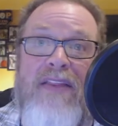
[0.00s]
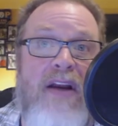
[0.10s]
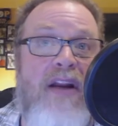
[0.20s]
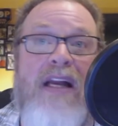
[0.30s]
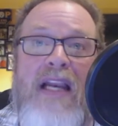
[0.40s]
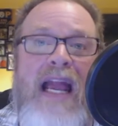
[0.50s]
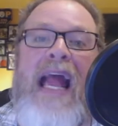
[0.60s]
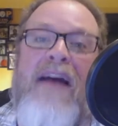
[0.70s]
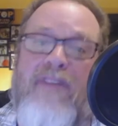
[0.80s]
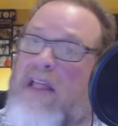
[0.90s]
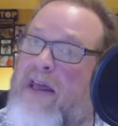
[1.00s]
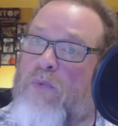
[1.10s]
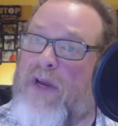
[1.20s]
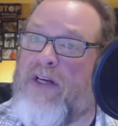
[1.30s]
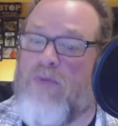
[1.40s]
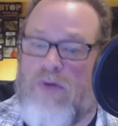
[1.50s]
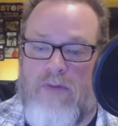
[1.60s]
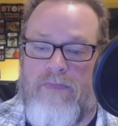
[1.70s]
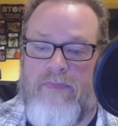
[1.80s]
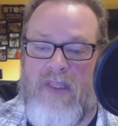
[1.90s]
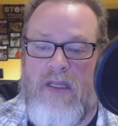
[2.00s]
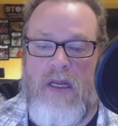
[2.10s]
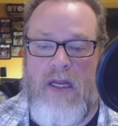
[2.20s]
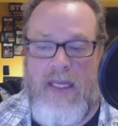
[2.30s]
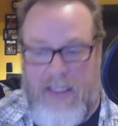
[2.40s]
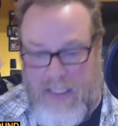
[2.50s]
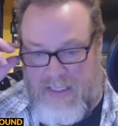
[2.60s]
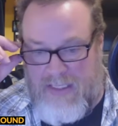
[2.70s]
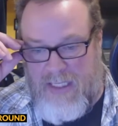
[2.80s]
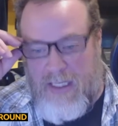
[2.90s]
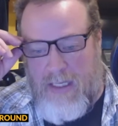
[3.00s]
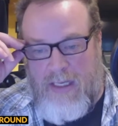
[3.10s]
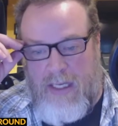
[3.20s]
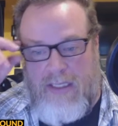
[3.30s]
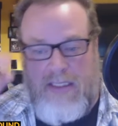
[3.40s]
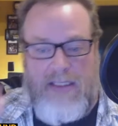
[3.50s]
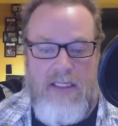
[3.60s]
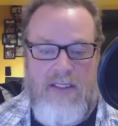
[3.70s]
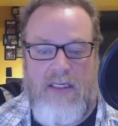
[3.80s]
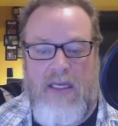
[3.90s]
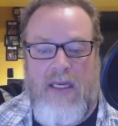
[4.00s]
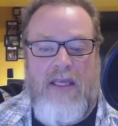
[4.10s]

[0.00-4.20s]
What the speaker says: they're not going to have a lot of wiggle room in this season.